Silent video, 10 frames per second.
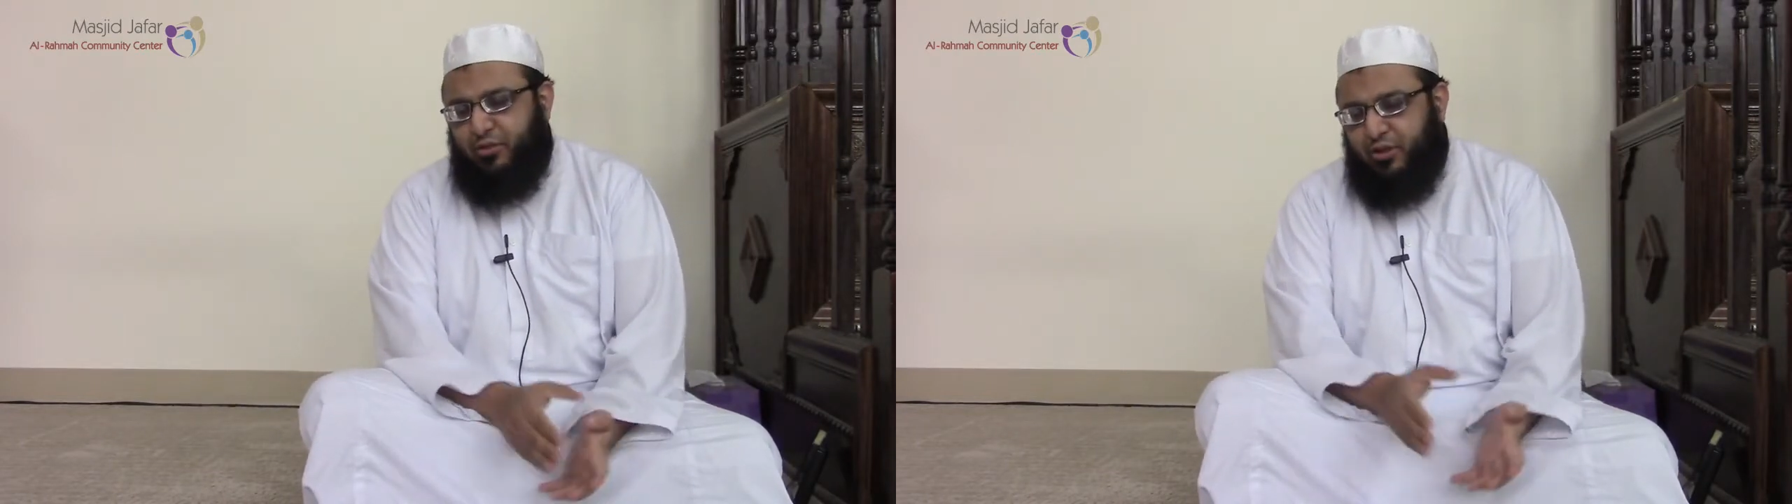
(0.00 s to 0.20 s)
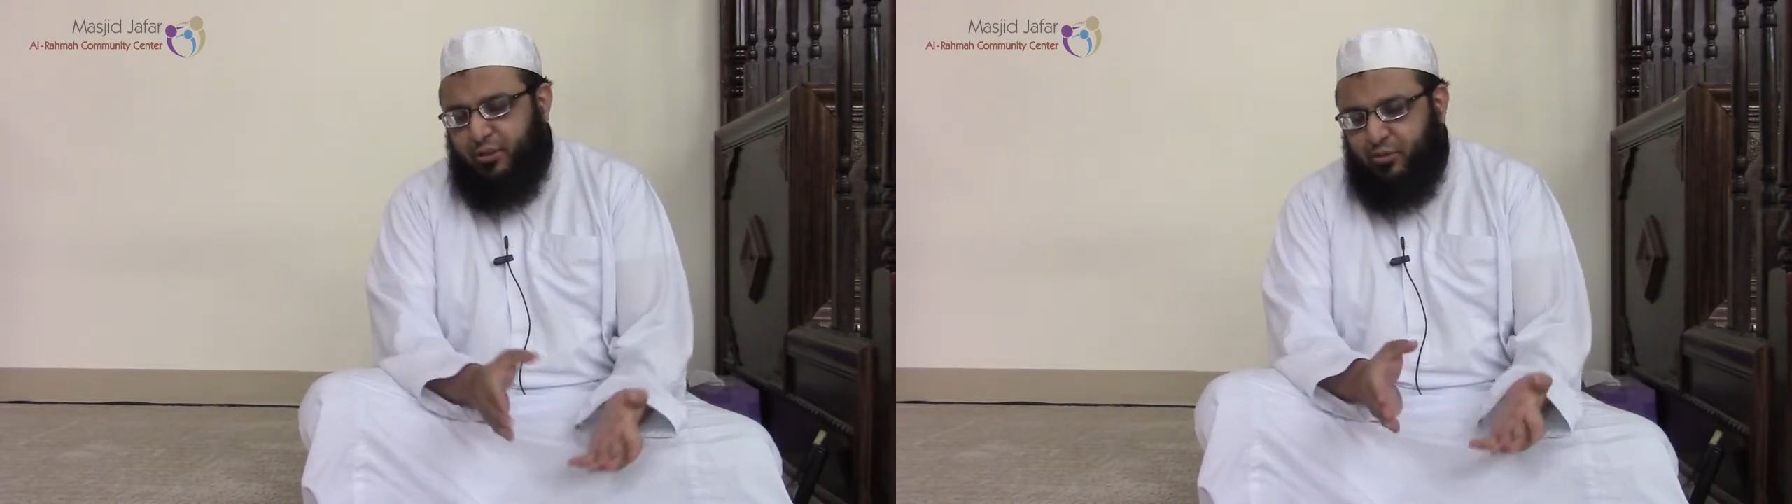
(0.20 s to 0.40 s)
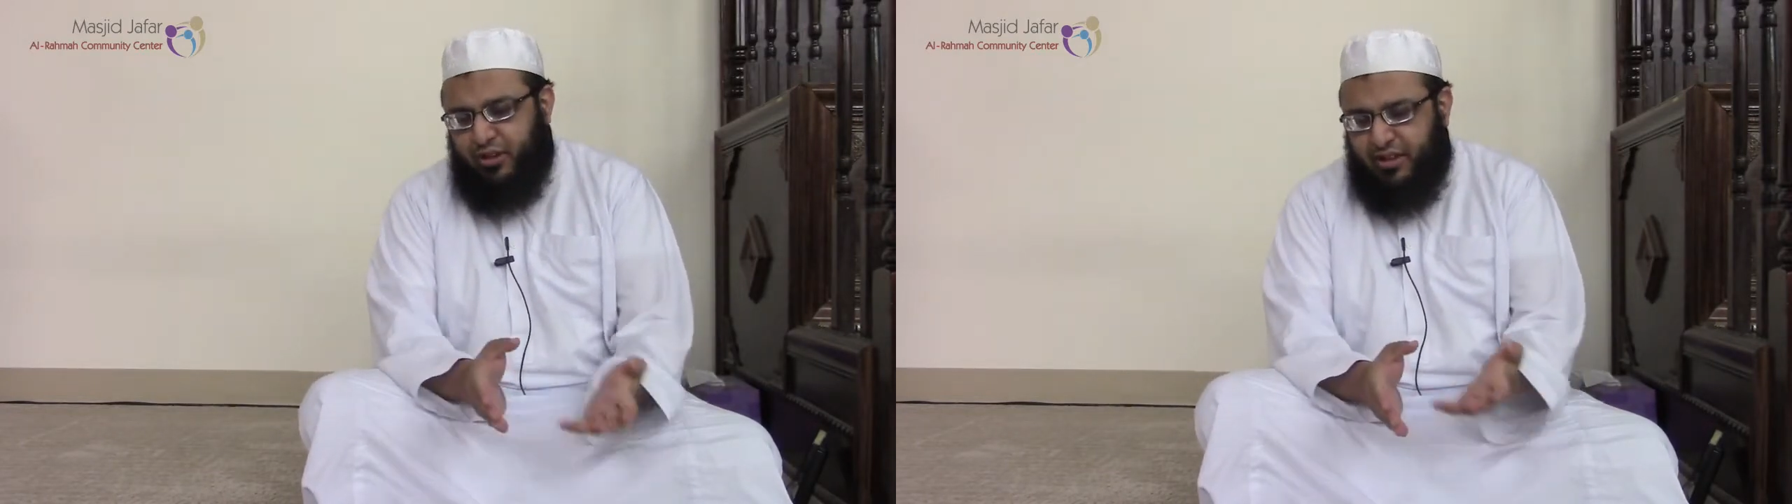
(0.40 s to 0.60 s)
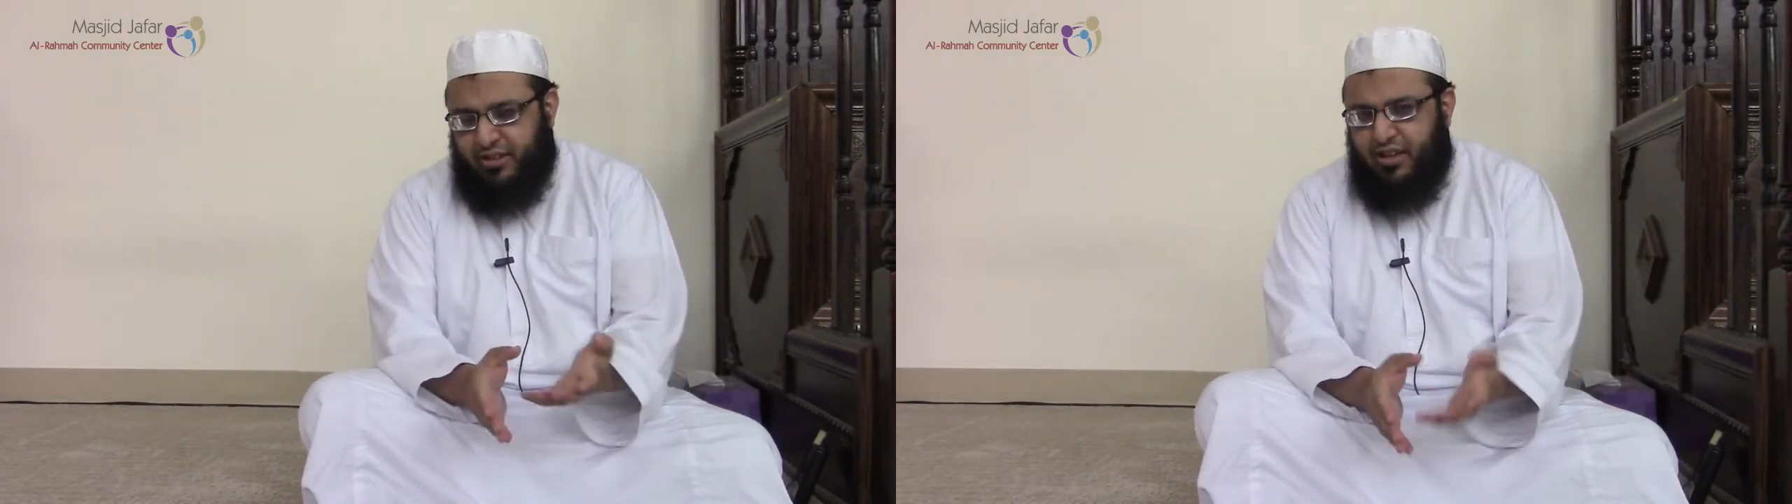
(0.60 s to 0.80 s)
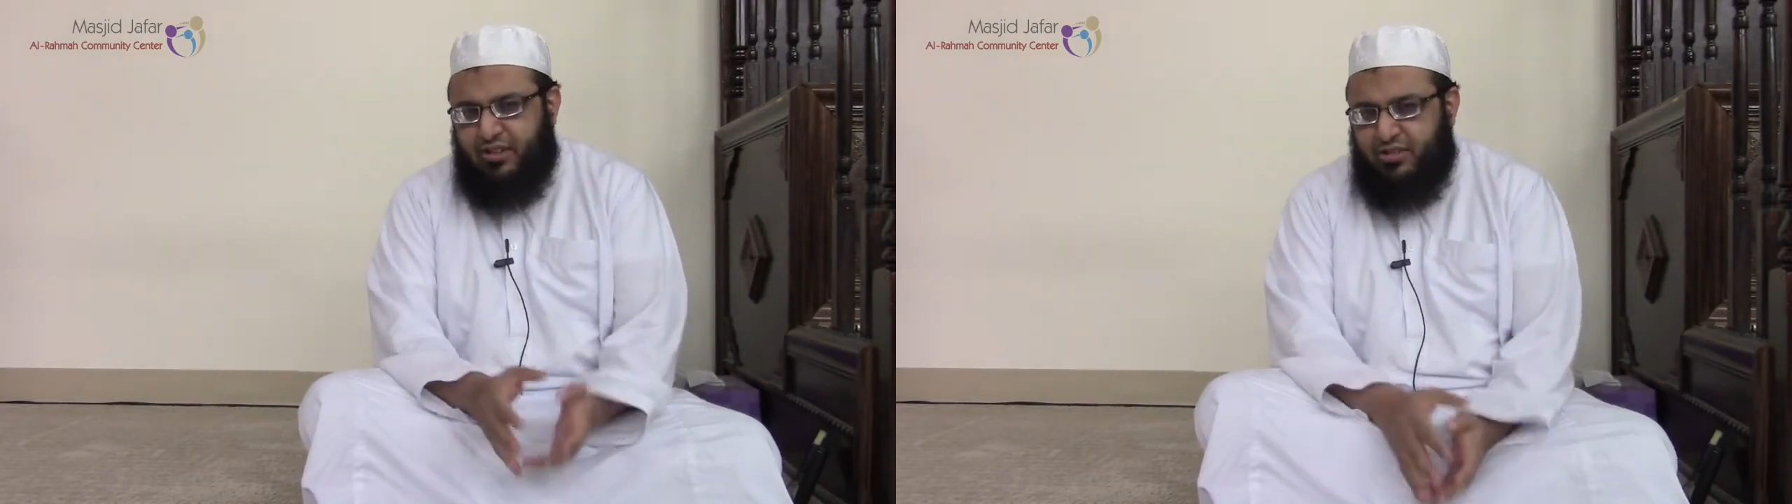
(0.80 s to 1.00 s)
told them,
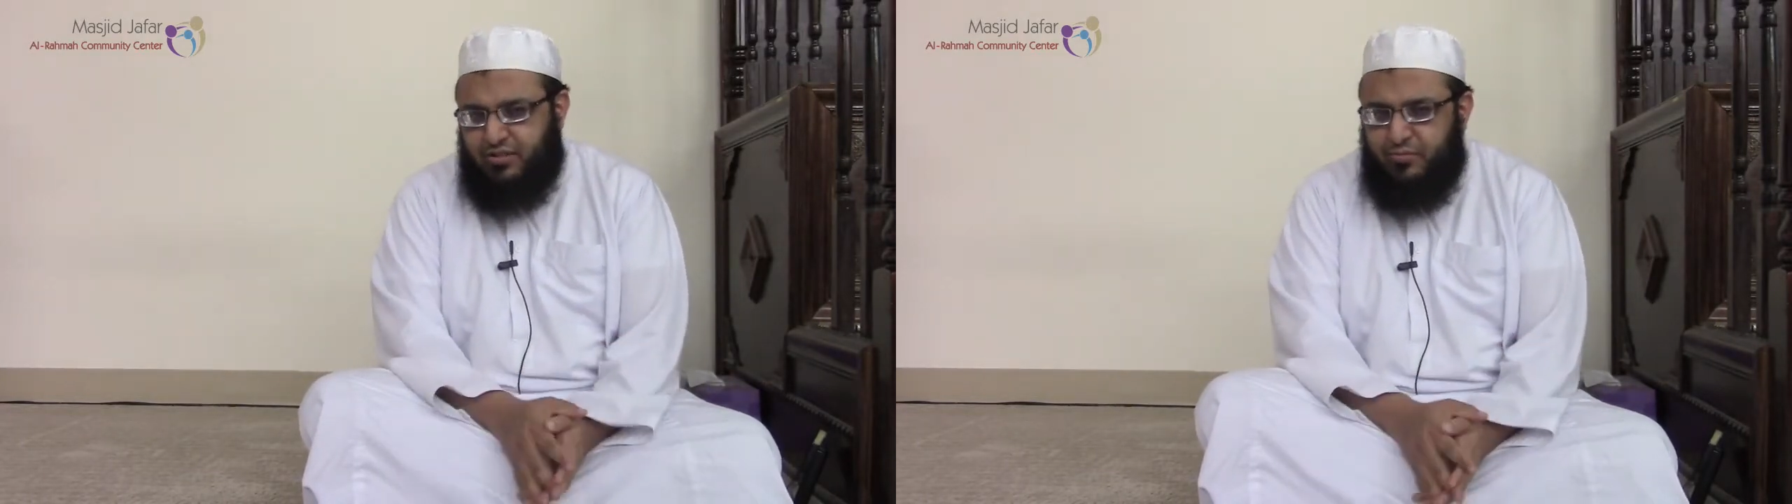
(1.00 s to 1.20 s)
okay,